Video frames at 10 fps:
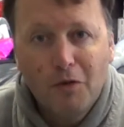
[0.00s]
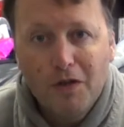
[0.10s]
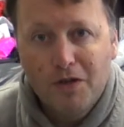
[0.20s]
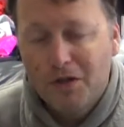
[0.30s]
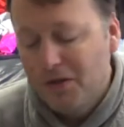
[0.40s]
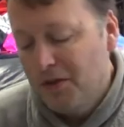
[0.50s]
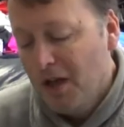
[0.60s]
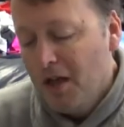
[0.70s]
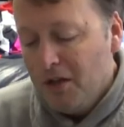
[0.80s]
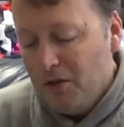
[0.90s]
questions,
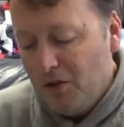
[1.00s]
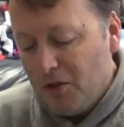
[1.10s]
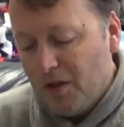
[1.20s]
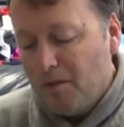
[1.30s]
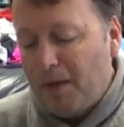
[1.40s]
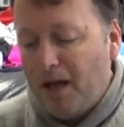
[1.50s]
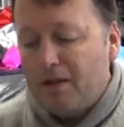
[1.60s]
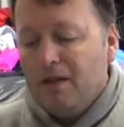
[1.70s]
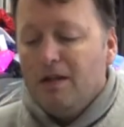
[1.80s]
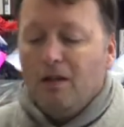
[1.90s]
usually about
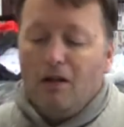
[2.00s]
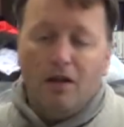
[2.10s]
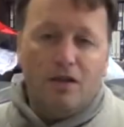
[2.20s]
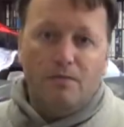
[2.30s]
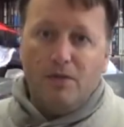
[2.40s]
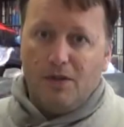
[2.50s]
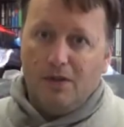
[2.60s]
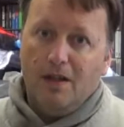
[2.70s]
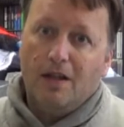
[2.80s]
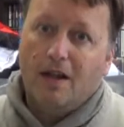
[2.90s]
items
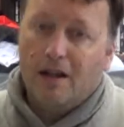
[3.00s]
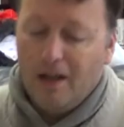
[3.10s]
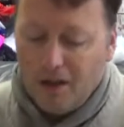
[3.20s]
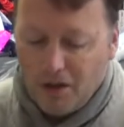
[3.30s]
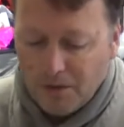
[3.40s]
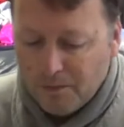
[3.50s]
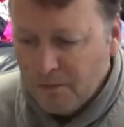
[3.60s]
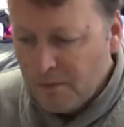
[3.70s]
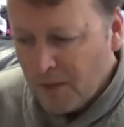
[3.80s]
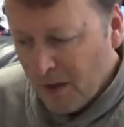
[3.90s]
in our collection.
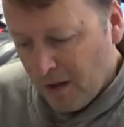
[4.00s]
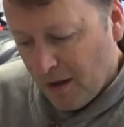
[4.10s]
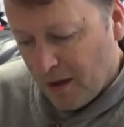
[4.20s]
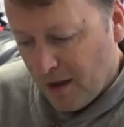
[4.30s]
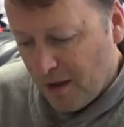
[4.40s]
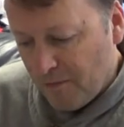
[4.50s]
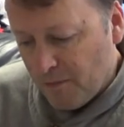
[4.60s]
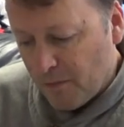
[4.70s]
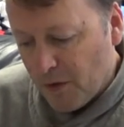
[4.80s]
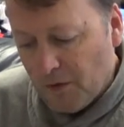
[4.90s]

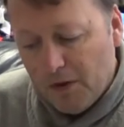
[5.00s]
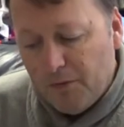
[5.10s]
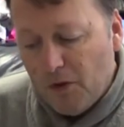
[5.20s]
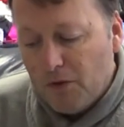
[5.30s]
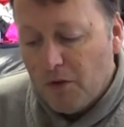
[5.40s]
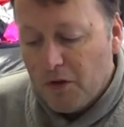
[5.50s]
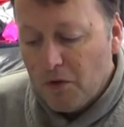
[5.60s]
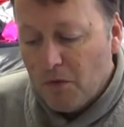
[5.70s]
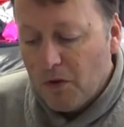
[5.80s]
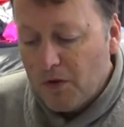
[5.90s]
So his first
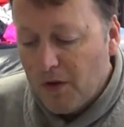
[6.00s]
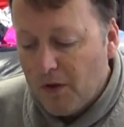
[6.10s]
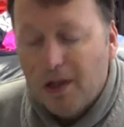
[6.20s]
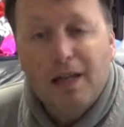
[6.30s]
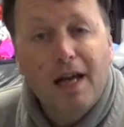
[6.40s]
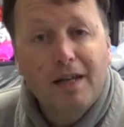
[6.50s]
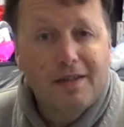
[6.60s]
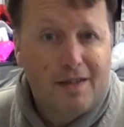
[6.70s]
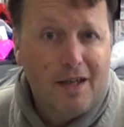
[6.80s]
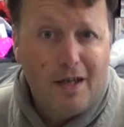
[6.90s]
question was the
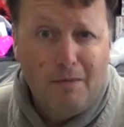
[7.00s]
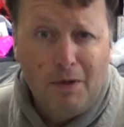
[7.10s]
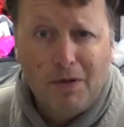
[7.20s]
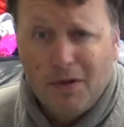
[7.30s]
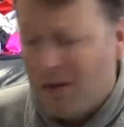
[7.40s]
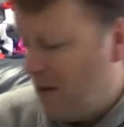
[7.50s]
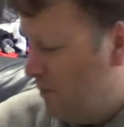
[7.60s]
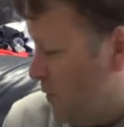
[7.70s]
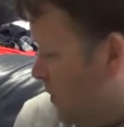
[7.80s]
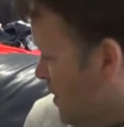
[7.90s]
last game that I
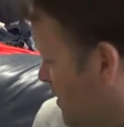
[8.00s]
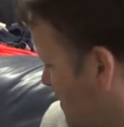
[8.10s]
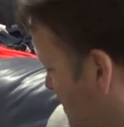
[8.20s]
bought.